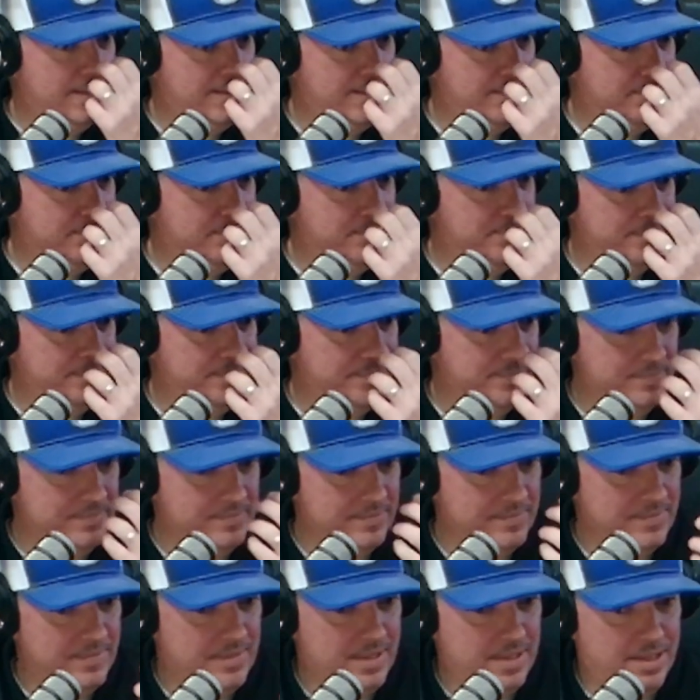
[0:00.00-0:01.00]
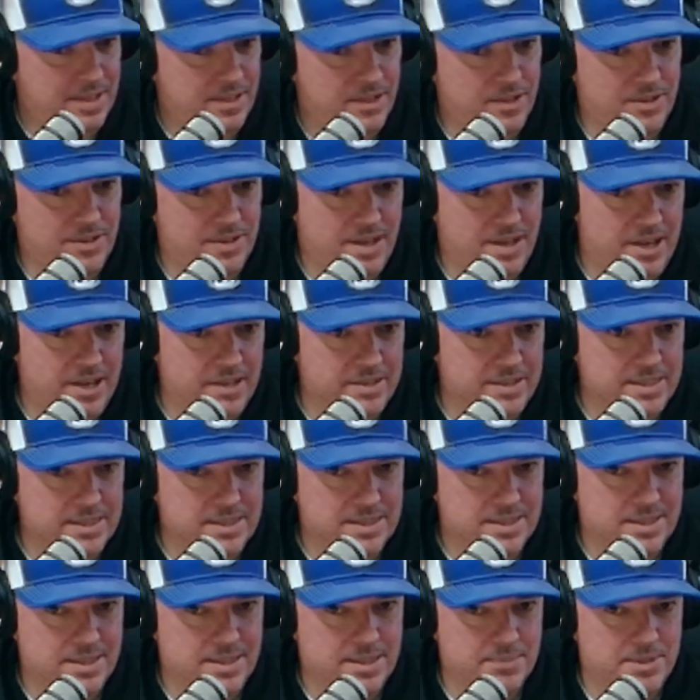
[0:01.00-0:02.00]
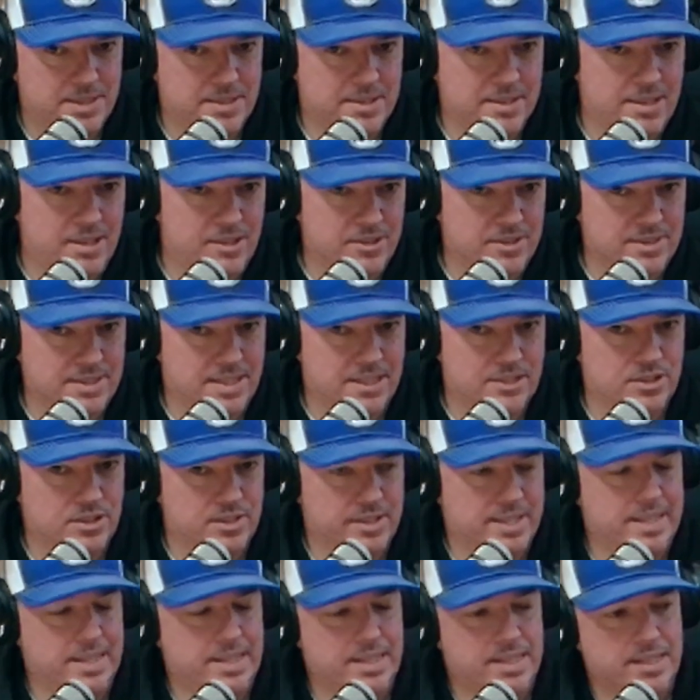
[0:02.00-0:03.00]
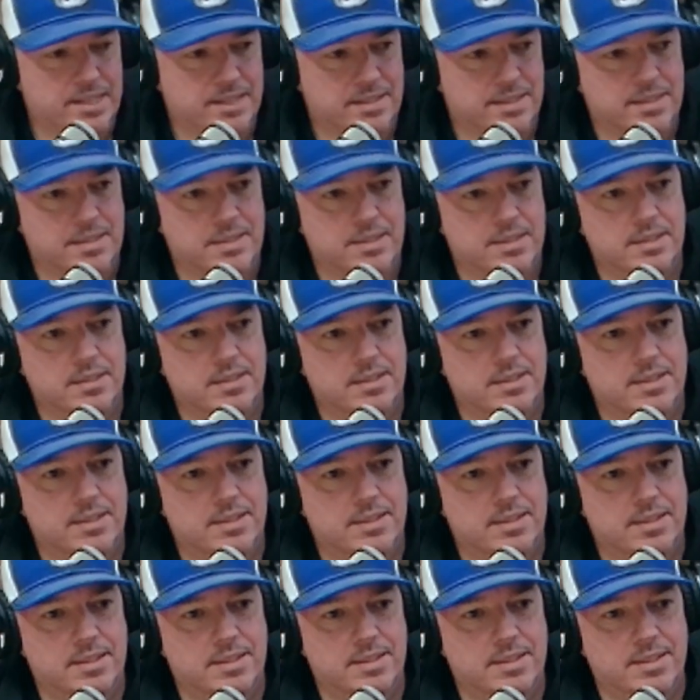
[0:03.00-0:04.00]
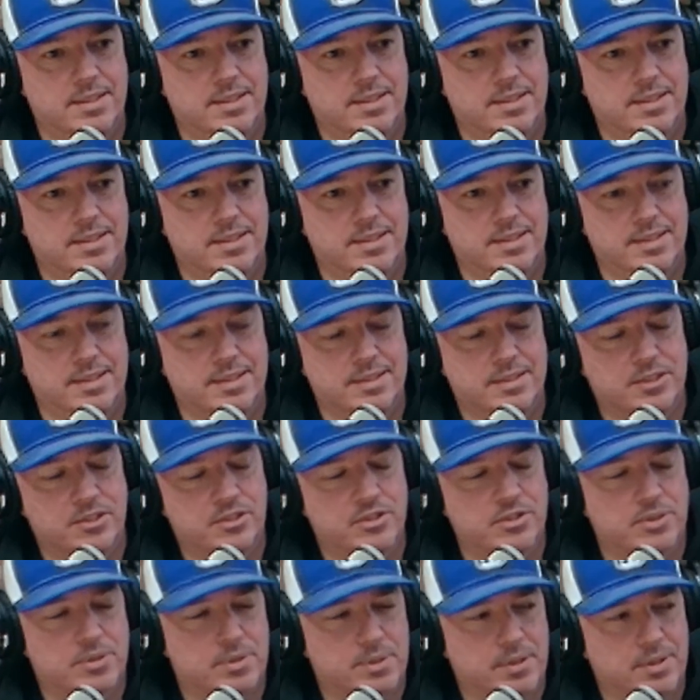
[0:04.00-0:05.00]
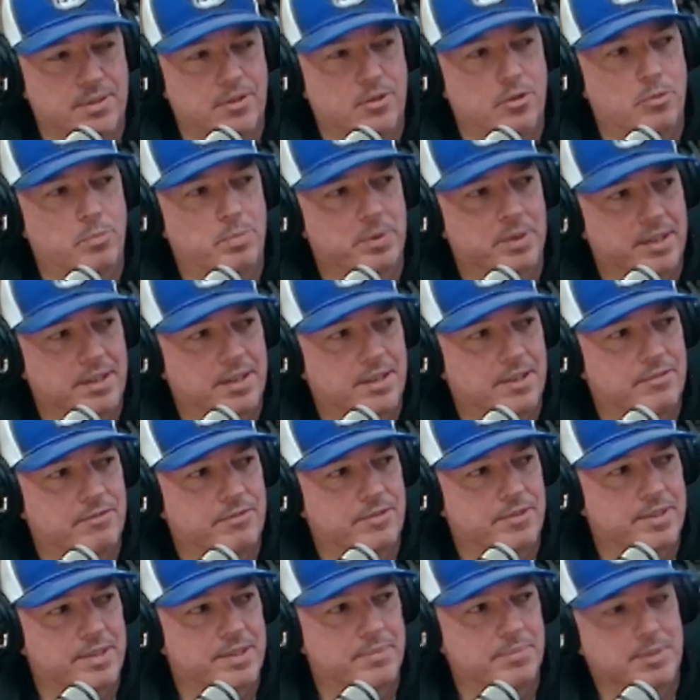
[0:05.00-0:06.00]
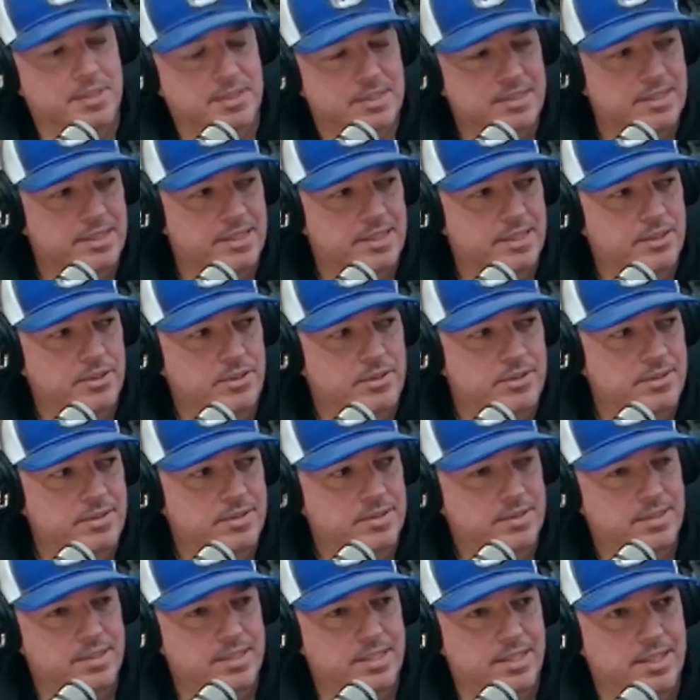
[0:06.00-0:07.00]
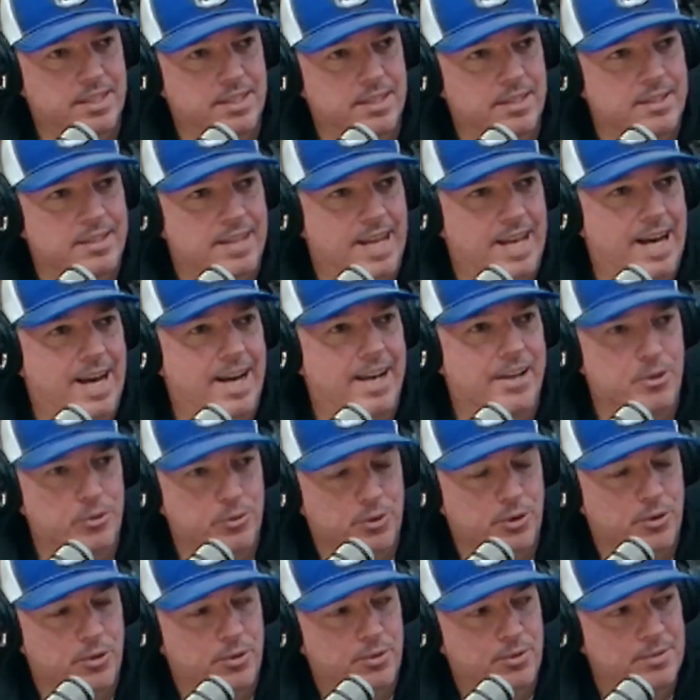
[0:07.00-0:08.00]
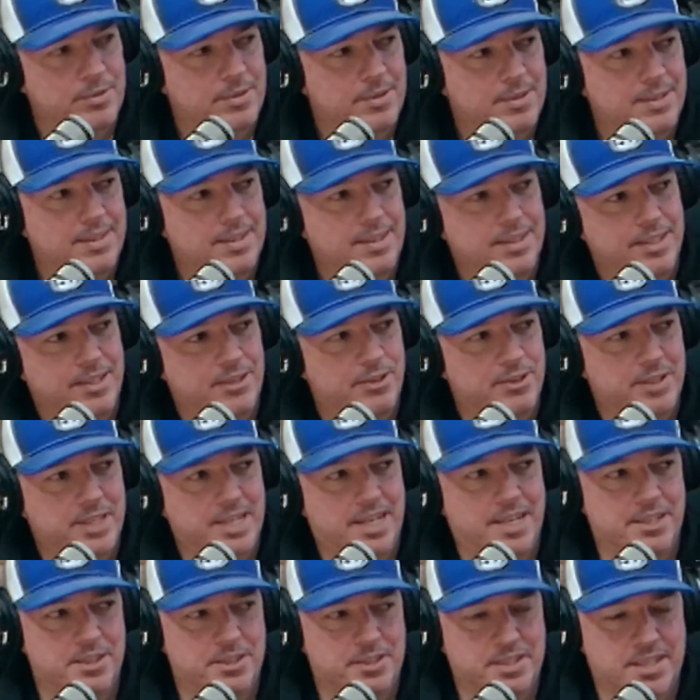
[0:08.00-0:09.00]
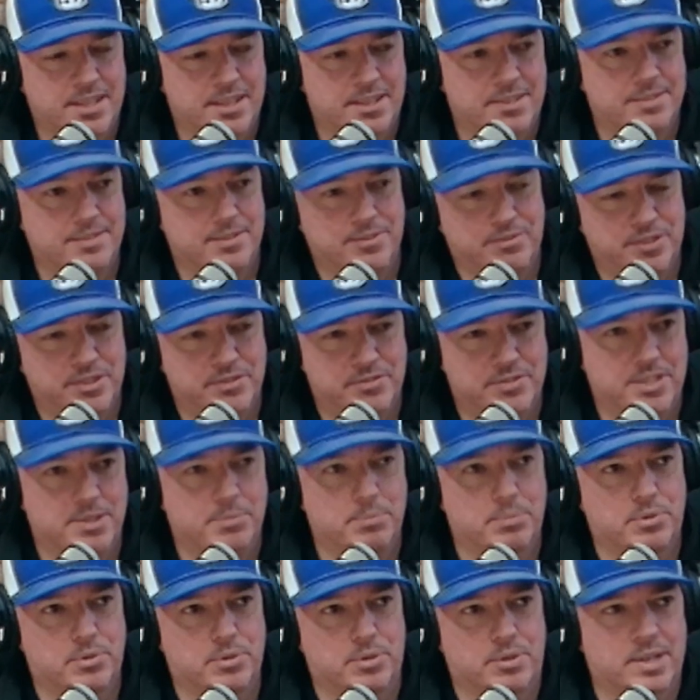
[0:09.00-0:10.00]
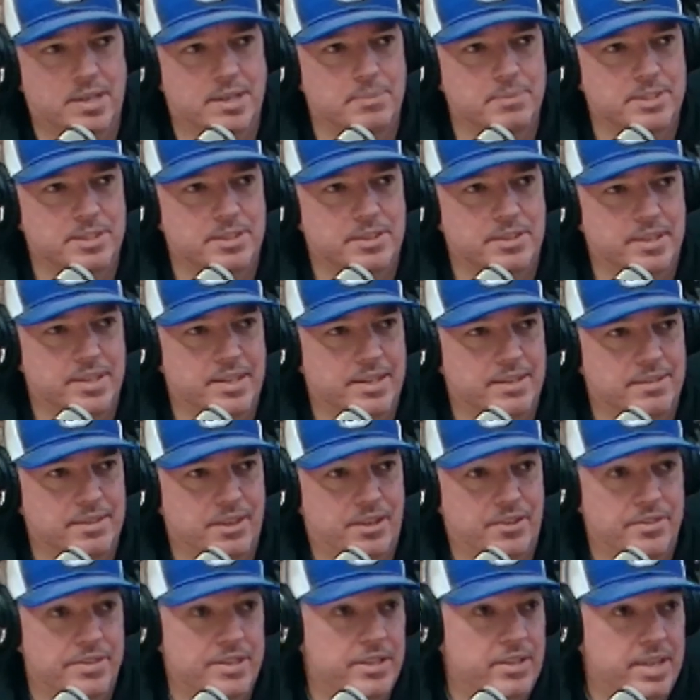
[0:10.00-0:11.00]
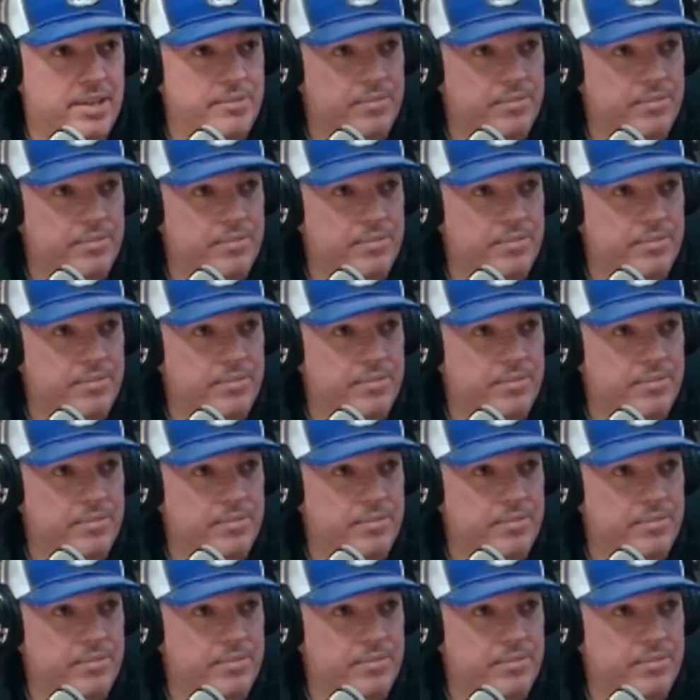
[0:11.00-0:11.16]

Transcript: um, you know, are these teams on the outside looking in? Is the door open enough for them to sneak sneak in? I don't know. You know, you got your ten to fifteen programs there that are